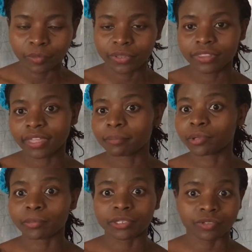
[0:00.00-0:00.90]
within the
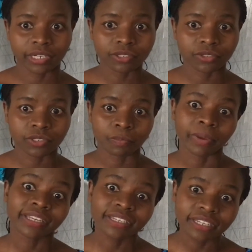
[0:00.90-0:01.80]
employment relationship
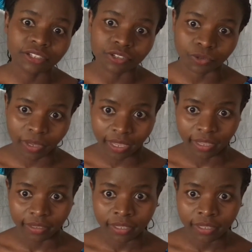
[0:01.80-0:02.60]
might need to care.